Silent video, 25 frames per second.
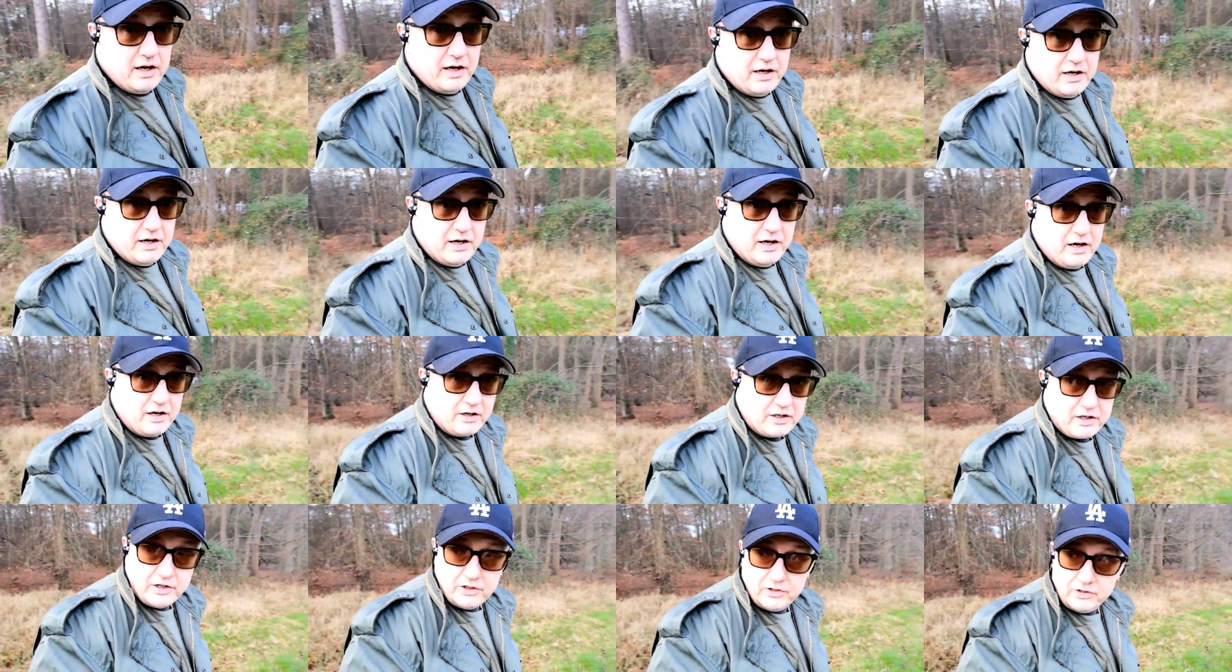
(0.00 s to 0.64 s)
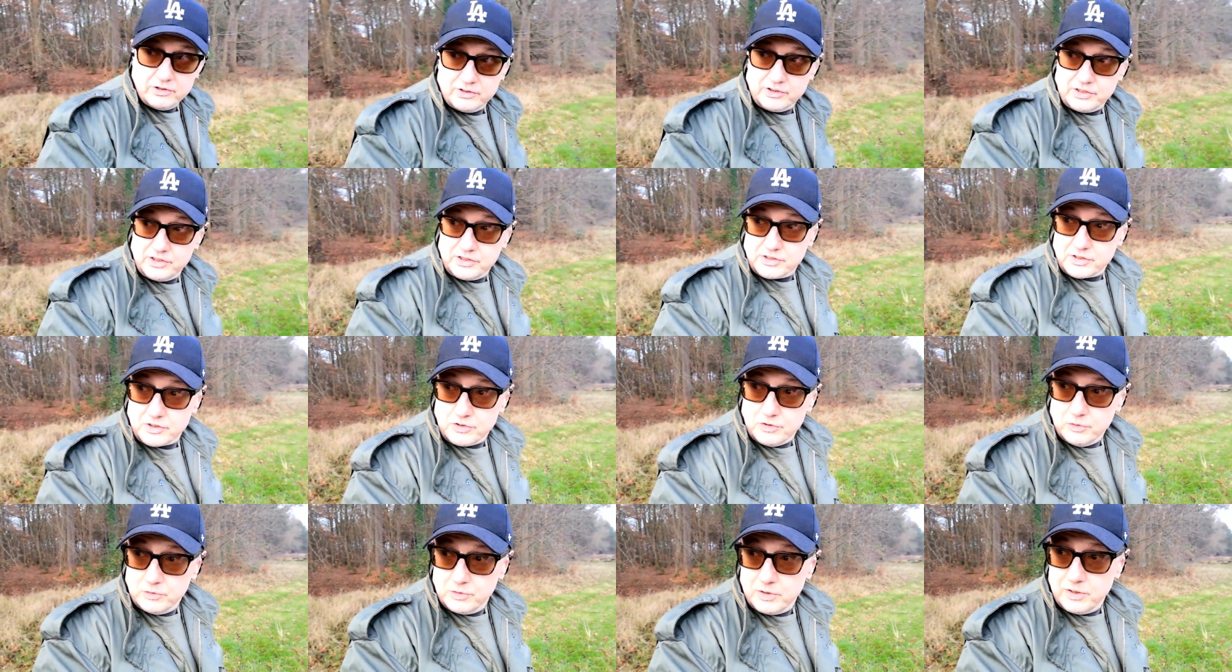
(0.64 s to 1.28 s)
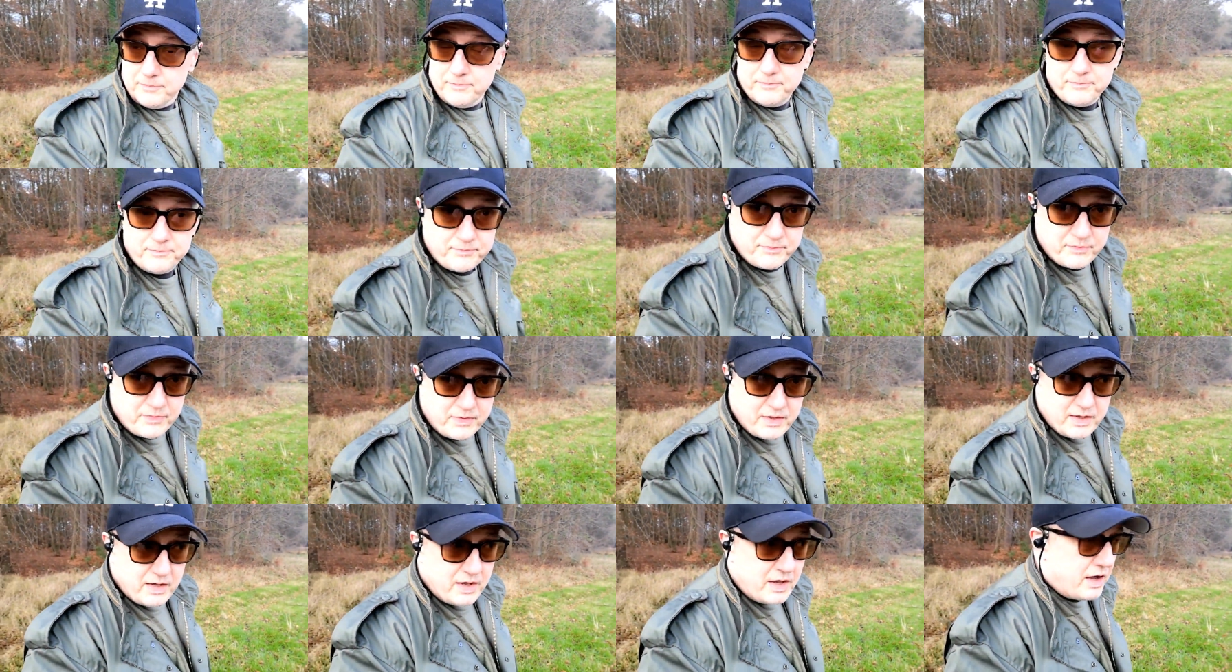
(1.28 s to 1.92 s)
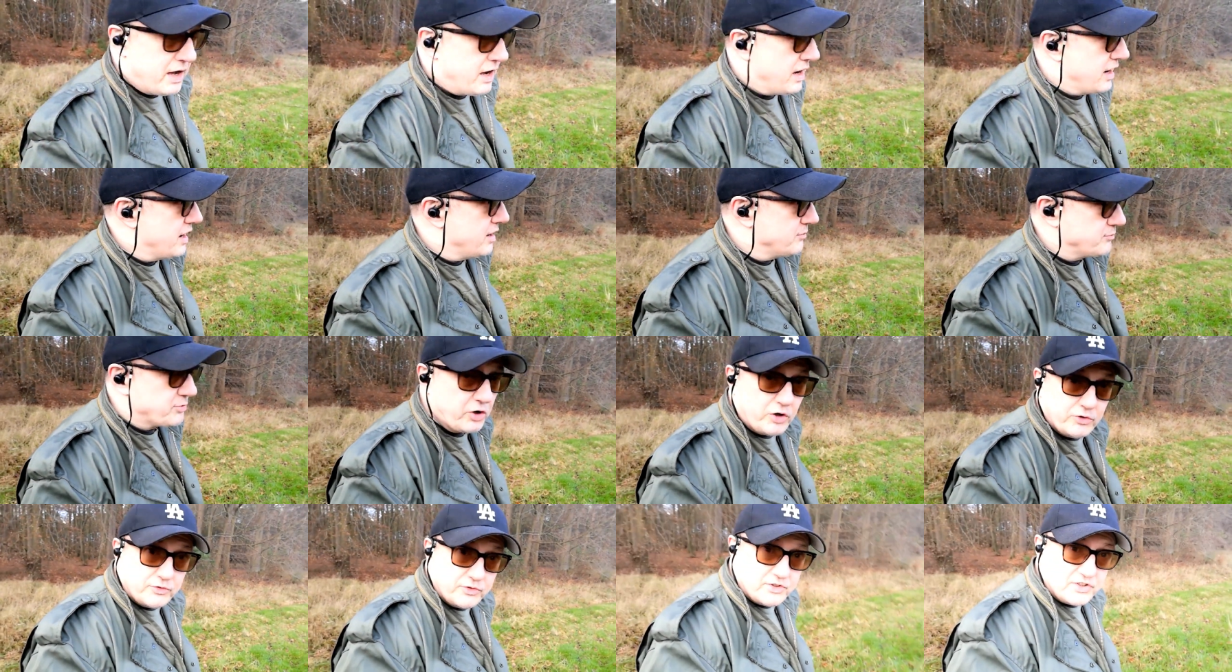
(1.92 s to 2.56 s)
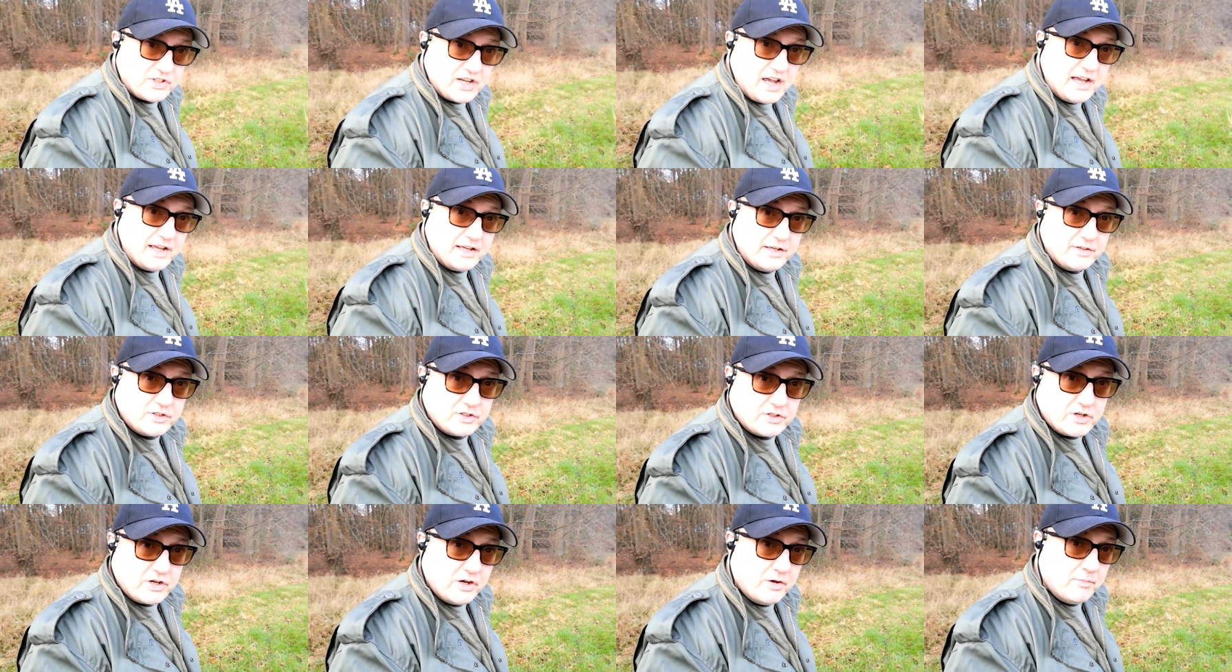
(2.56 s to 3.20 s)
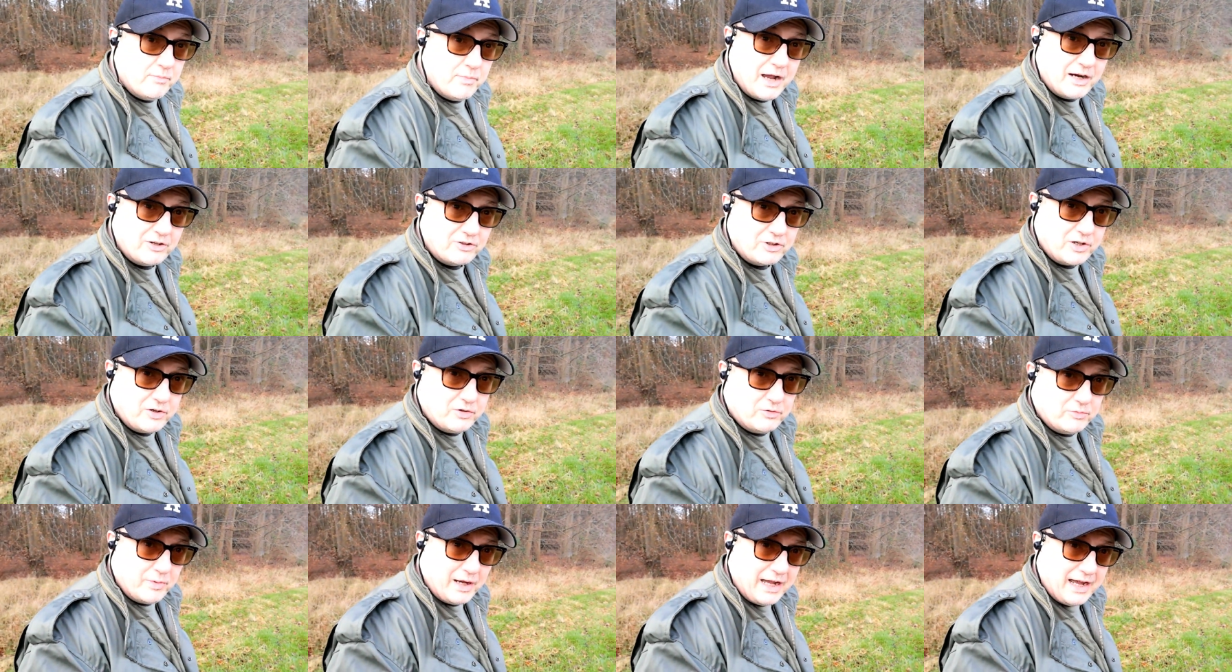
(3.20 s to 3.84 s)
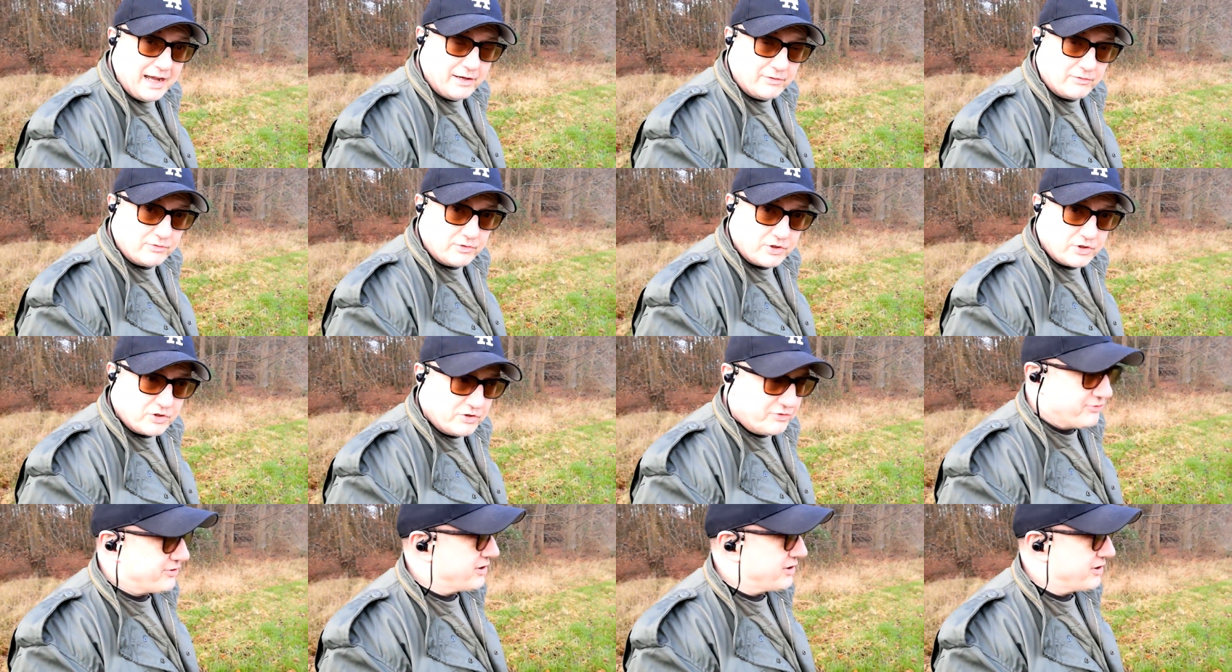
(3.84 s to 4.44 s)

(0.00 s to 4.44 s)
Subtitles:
archaeologists call them Bronze Age burial mounds.